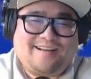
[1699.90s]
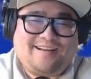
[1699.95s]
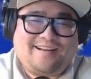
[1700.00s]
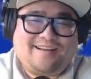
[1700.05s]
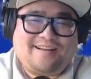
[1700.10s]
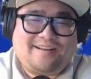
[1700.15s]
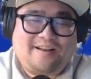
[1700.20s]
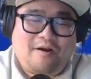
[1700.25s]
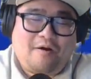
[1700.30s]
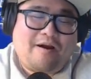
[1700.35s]

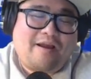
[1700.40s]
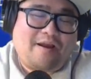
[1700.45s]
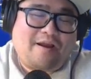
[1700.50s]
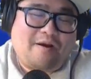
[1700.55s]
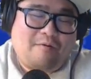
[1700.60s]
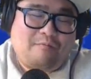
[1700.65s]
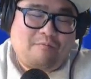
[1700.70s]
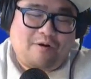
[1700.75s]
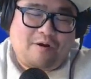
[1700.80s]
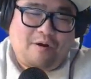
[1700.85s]

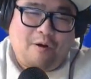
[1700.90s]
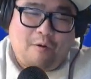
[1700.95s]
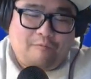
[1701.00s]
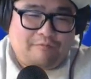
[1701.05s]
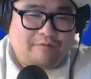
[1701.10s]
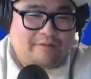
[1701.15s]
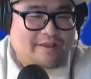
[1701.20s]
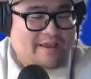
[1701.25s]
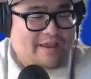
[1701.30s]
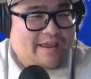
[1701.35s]
No, well,
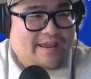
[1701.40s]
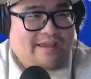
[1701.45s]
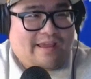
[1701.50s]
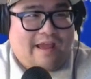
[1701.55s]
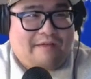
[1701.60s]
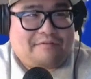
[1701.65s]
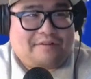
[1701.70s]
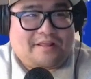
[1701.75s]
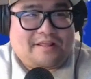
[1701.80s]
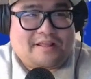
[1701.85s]
hopefully
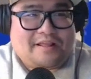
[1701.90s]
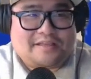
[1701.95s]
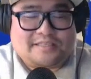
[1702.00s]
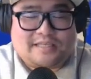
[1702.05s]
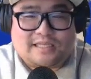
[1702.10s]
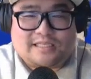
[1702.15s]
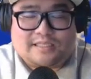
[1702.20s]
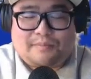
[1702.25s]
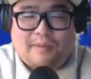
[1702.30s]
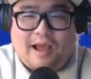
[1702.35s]
after they
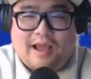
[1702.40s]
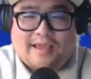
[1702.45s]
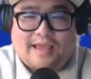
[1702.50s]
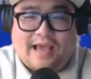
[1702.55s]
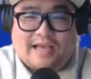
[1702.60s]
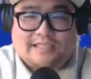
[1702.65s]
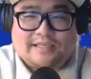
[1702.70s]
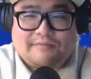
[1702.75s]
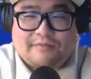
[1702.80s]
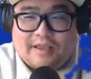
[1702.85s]
listen to this
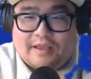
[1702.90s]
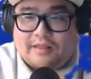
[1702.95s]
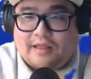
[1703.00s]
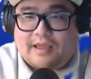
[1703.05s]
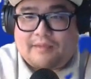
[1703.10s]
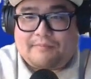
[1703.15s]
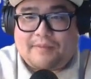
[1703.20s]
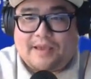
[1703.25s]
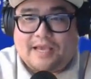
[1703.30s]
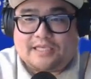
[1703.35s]
podcast, if they
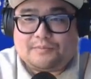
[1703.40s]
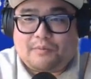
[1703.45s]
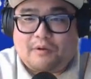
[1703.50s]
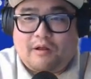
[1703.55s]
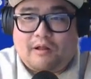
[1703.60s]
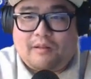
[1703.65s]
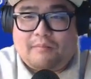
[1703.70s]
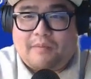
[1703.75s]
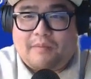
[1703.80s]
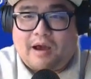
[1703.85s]
like
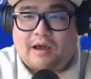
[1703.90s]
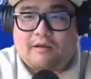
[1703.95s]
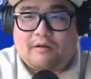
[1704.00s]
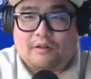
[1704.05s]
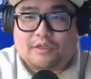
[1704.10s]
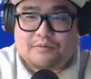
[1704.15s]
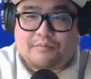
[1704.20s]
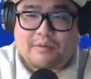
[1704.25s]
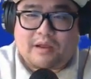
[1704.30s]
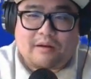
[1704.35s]
baseball,
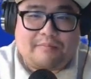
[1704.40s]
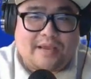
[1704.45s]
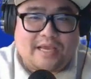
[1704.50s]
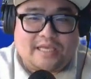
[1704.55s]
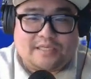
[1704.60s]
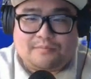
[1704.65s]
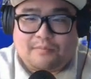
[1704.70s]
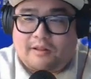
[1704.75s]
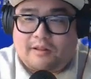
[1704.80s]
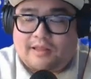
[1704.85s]
ultra modern
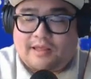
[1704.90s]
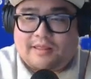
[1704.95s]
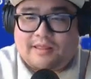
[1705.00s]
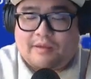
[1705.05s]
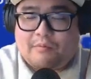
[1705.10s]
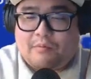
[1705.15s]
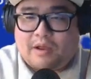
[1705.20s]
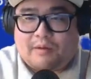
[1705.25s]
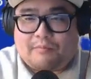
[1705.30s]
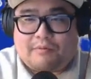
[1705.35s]
baseball, and
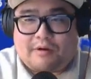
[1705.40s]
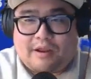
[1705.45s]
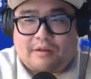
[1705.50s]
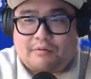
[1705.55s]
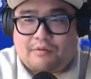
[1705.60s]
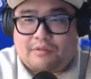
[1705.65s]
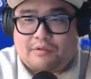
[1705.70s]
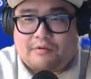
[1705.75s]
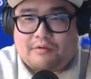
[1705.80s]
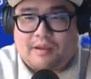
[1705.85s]
they want to
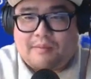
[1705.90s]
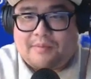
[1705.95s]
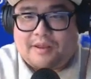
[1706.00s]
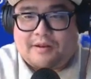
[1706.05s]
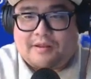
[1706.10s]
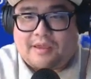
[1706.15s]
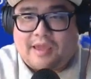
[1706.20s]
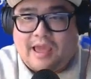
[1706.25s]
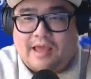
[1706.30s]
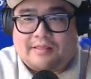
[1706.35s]
break with you, I
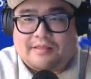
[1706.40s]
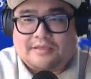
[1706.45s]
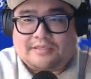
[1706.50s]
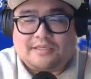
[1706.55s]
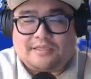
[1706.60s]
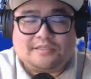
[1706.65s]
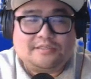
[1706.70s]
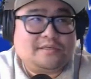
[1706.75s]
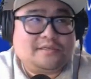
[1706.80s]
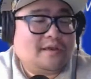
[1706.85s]
mean, again,
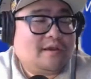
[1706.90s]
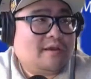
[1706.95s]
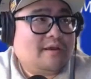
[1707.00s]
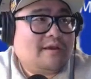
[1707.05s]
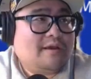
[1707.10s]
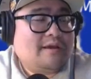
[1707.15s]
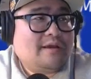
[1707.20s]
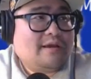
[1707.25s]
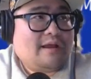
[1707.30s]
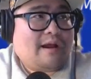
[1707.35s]
this is
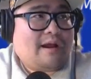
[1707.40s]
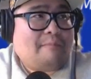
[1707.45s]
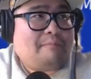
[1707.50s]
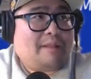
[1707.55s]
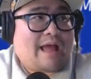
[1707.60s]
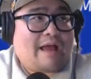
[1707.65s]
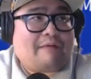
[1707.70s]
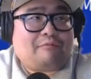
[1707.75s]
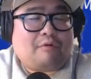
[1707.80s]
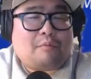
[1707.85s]
a
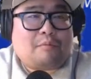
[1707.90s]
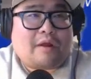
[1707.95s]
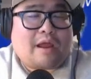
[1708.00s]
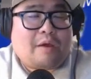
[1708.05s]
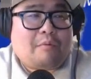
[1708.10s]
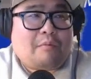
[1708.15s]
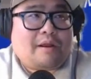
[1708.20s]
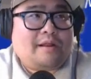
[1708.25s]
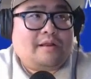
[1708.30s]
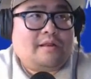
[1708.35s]
platform where
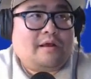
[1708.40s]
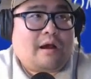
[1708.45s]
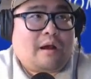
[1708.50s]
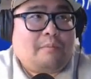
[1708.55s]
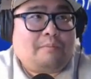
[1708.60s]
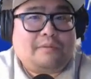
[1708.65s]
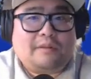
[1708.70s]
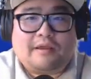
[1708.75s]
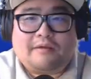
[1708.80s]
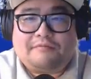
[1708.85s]
I wanted to
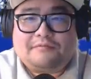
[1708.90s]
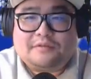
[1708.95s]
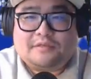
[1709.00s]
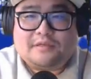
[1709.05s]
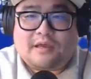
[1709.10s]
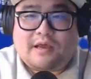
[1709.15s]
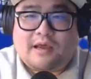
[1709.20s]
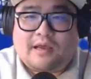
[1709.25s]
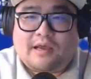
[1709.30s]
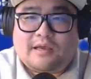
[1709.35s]
uplift,
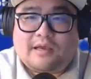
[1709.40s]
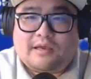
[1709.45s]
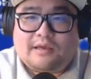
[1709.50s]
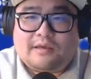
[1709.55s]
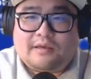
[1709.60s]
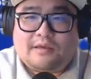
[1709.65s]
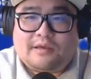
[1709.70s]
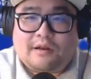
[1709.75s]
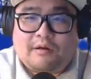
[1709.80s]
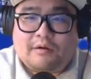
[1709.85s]
a
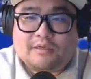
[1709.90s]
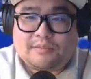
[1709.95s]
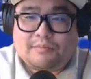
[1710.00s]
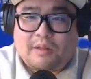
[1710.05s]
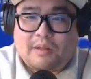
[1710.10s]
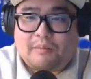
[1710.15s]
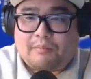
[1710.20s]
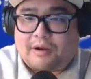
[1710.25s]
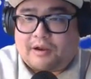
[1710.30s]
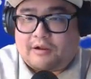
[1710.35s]

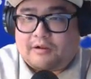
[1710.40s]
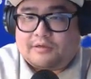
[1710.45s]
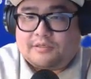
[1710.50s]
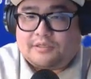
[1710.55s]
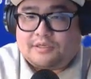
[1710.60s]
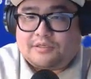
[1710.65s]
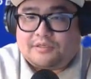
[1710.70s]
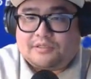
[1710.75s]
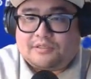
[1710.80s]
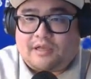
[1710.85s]
small breaker
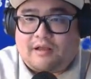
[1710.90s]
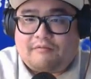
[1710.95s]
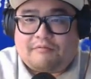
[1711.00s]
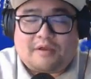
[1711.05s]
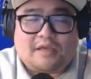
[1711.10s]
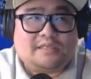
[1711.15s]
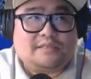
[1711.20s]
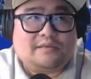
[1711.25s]
such yourself, because